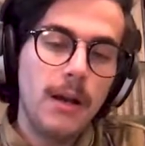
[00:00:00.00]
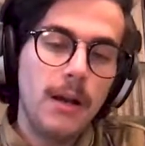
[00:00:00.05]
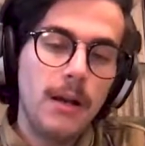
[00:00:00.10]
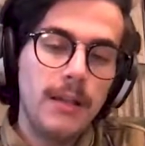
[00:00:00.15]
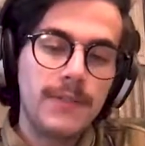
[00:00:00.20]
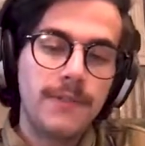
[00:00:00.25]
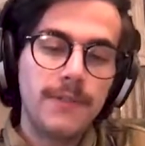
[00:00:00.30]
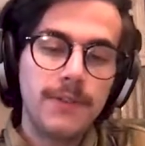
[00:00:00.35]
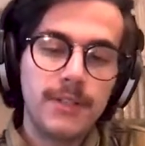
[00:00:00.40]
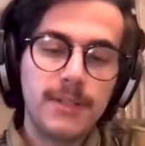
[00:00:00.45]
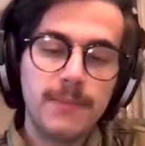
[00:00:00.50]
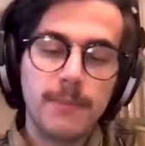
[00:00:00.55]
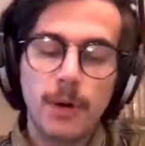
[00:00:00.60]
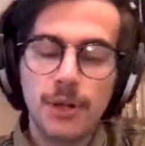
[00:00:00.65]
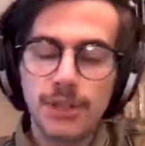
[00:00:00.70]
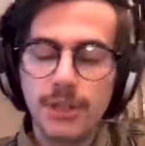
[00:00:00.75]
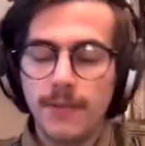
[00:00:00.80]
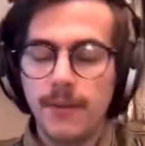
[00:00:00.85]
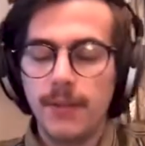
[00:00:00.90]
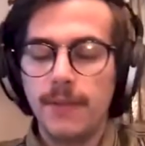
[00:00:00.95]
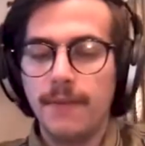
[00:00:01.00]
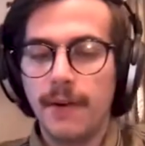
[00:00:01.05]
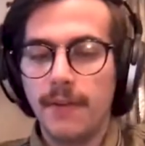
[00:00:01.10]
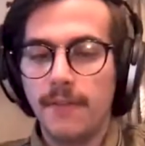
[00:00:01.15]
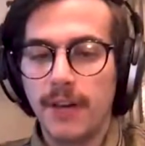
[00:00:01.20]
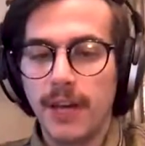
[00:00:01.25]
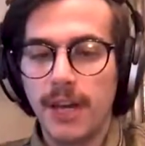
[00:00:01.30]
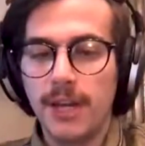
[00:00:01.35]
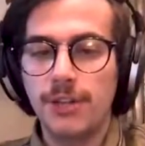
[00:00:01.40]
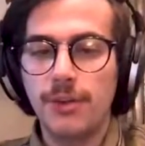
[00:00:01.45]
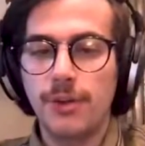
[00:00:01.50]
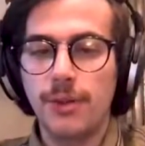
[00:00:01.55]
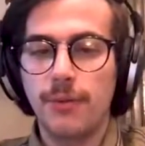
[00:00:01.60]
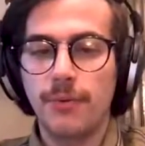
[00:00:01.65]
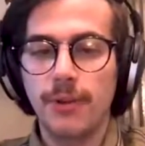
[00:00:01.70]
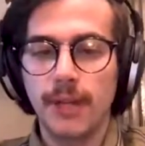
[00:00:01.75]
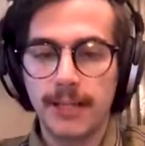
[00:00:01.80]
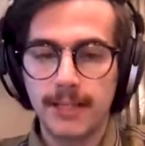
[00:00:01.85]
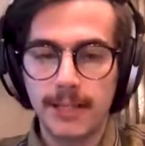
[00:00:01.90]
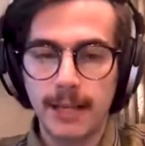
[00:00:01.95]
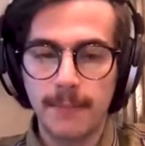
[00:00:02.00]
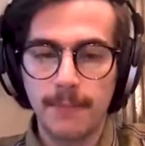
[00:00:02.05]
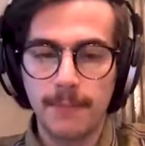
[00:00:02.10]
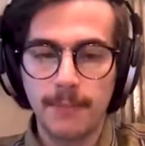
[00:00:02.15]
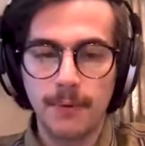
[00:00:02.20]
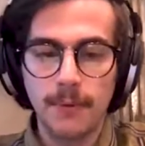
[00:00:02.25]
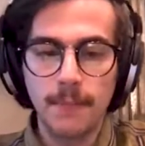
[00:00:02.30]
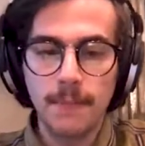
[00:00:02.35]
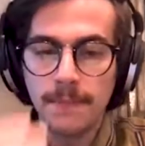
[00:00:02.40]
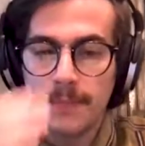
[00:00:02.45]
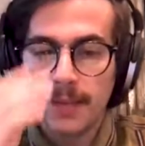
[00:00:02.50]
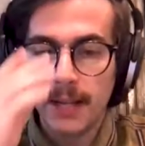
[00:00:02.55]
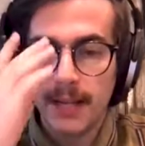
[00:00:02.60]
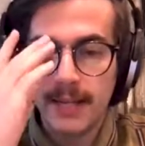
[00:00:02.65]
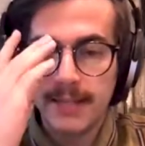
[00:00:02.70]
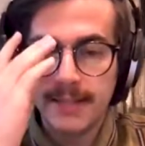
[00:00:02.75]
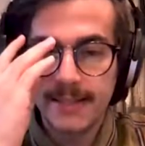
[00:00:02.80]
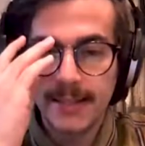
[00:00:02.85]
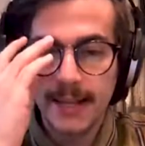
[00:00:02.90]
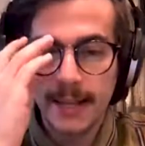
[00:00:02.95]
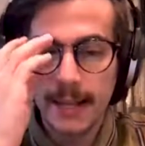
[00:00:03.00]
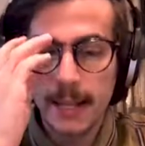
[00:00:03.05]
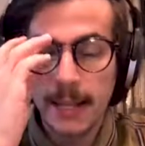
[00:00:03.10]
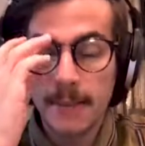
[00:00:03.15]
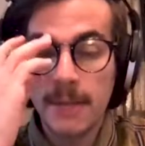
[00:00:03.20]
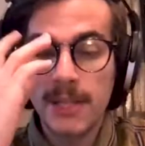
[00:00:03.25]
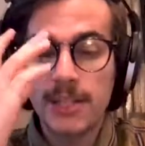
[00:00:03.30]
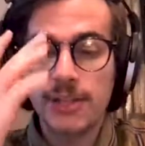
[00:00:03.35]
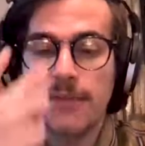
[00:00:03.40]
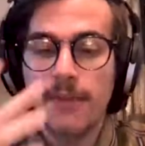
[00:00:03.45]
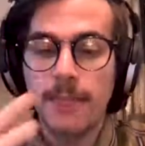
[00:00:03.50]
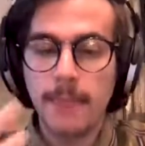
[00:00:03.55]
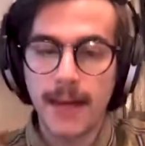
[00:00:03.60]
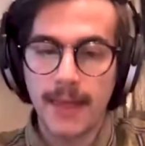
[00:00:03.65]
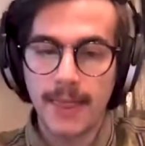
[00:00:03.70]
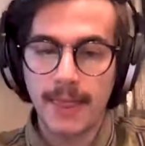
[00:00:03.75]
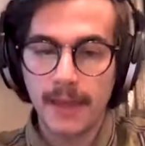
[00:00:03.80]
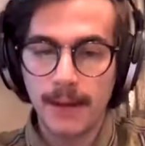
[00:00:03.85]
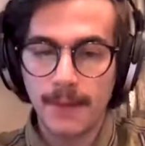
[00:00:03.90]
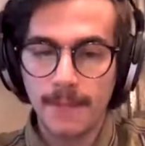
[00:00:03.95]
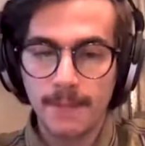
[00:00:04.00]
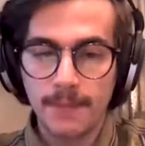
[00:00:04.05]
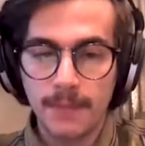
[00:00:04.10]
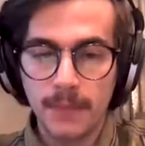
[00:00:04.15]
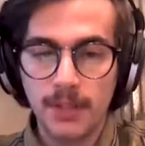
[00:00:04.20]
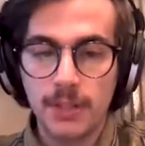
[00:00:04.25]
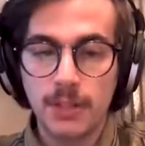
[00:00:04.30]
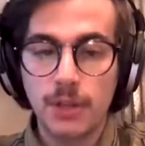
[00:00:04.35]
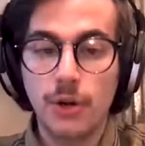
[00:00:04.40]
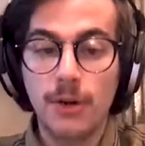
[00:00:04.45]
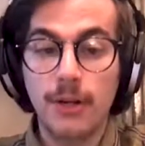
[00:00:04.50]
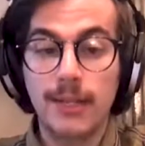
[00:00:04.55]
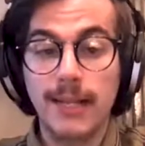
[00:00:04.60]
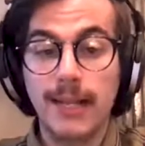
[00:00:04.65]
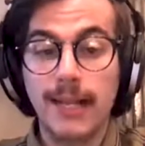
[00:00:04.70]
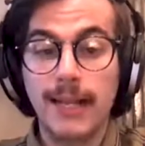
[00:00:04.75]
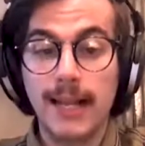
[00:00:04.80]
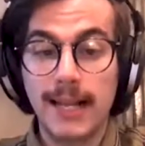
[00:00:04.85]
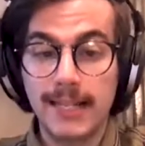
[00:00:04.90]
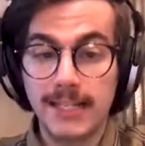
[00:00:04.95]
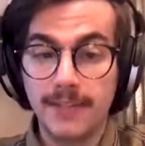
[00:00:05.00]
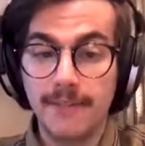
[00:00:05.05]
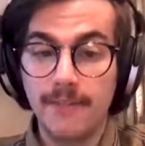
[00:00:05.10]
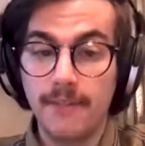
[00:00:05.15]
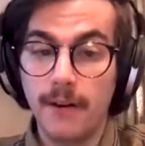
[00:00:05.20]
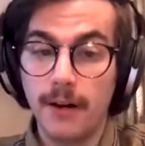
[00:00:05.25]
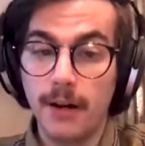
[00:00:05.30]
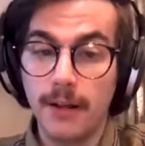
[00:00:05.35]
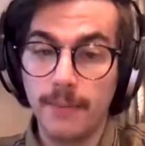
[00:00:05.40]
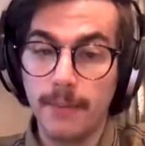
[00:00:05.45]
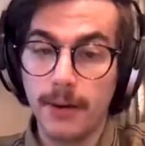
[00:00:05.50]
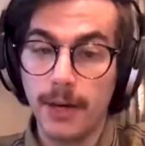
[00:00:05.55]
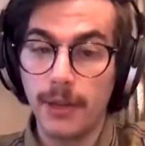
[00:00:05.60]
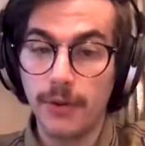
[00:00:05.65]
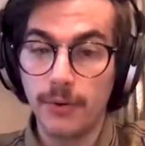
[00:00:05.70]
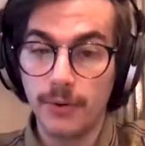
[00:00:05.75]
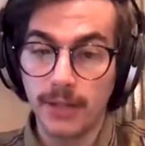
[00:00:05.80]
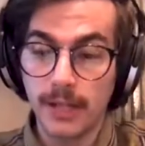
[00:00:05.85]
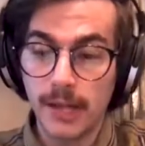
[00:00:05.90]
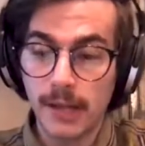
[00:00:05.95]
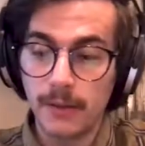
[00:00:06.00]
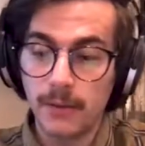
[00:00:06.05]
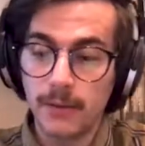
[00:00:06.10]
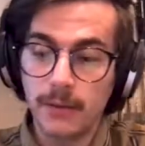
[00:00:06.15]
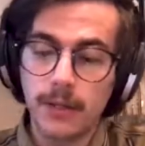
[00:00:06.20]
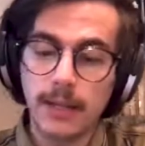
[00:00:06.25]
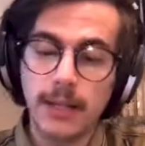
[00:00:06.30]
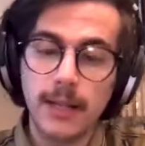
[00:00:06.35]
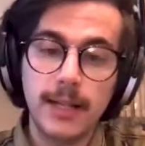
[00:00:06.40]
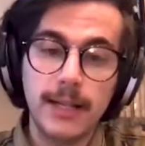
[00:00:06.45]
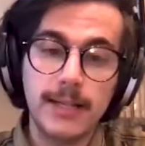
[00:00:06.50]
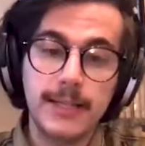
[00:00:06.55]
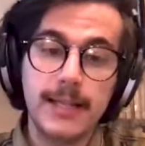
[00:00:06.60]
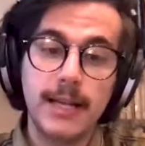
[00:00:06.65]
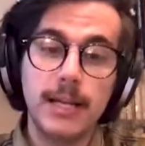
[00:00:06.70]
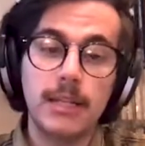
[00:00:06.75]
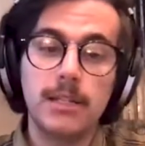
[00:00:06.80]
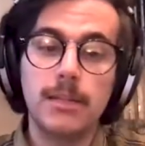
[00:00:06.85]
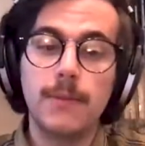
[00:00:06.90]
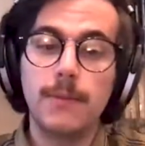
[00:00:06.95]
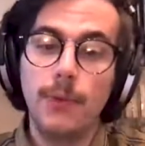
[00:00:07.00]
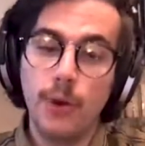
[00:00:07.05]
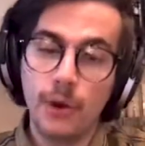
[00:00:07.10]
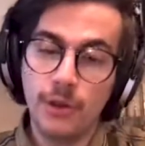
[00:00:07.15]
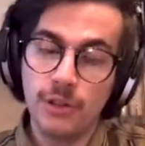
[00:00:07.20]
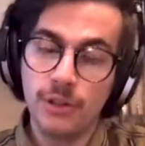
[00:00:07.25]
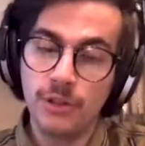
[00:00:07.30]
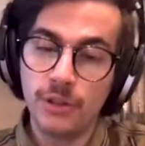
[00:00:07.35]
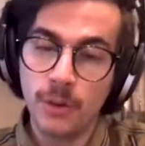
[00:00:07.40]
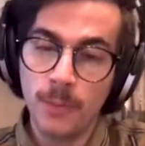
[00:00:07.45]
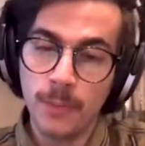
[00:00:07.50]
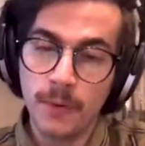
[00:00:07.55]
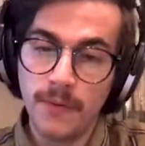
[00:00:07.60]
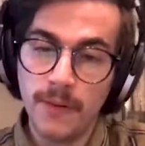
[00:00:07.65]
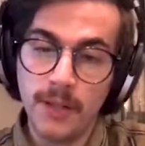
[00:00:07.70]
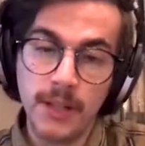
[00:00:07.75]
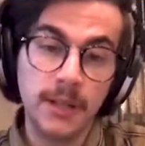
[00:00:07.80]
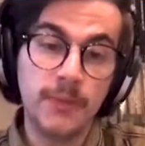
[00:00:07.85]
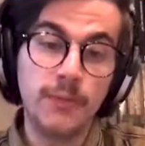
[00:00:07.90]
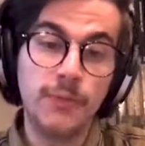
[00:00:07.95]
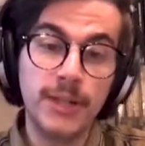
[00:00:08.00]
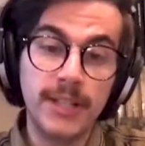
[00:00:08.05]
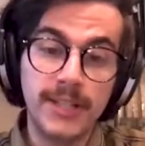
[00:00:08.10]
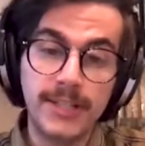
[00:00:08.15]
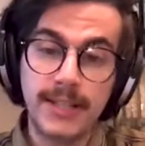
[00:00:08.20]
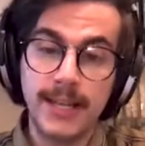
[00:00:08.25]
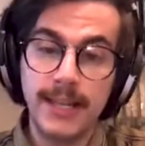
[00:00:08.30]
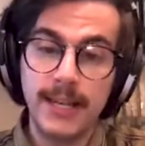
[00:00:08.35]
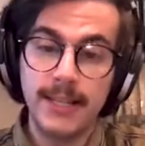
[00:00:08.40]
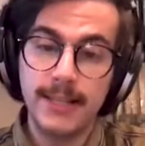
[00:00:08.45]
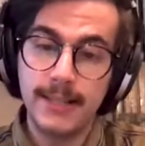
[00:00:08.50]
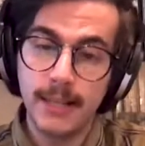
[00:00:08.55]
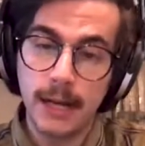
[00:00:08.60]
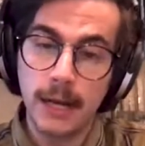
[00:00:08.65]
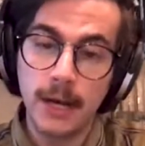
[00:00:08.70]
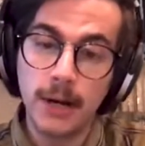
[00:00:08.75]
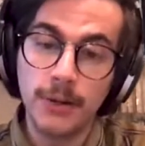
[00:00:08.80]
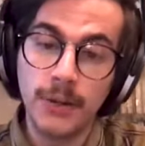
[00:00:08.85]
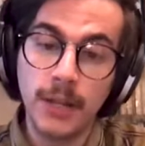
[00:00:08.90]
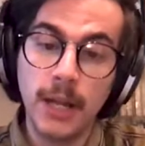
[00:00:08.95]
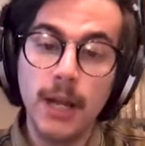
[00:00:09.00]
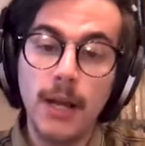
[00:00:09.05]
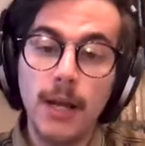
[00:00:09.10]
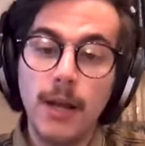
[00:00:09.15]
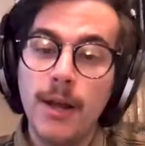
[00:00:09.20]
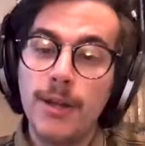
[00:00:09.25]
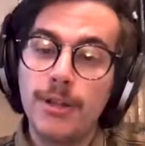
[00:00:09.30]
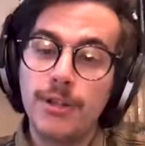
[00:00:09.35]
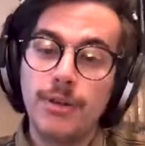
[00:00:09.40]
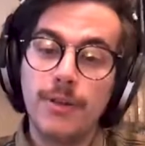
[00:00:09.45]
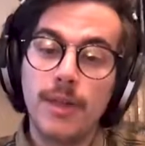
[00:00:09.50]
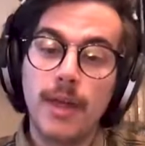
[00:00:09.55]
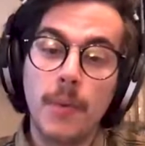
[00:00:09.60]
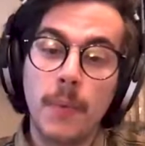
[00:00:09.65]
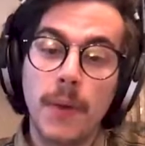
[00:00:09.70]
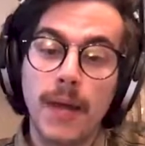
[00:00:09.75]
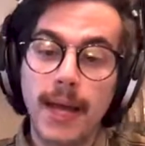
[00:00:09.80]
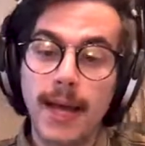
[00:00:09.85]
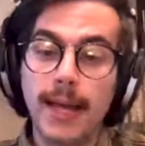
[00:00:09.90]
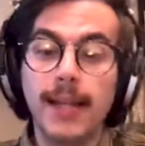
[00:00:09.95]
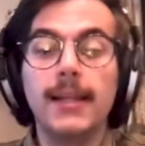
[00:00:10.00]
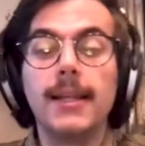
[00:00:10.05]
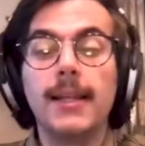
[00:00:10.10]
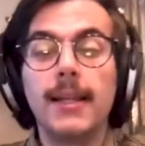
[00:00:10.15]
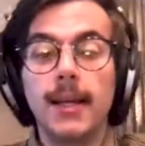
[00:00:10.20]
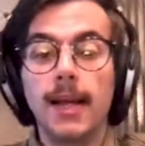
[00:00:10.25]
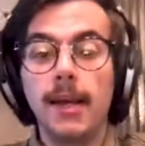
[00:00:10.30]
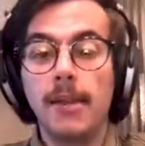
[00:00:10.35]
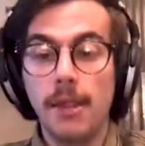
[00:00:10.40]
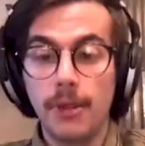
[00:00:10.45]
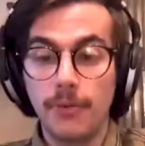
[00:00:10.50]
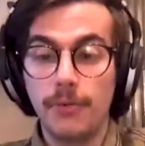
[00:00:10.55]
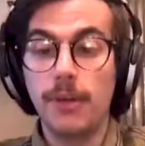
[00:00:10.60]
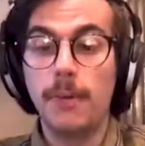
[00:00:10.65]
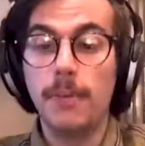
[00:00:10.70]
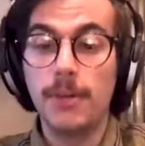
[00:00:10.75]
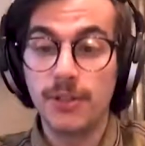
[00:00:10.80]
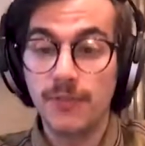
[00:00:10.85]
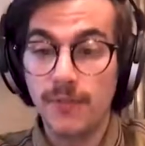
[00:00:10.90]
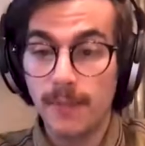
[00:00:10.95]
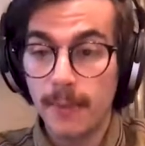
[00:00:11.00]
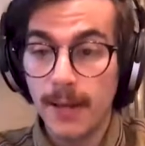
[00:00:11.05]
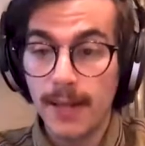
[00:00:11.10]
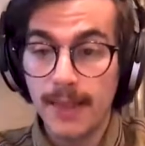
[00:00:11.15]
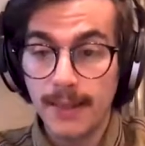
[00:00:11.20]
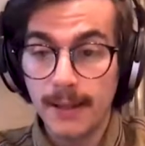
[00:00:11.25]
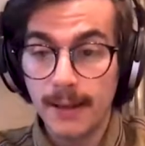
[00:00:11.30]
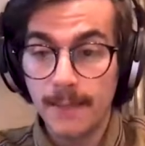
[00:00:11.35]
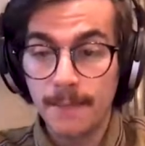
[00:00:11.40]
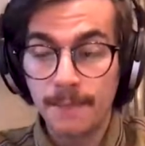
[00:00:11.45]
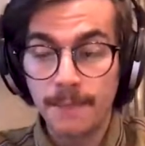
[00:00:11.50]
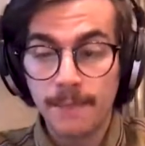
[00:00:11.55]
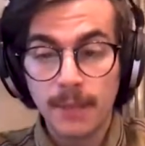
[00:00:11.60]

Let's first motivate verification through an example. Let's take an image of a panda. This is correctly classified by a neural network. Let's add some noise on top of it and rescale it down so that we get another image of a panda.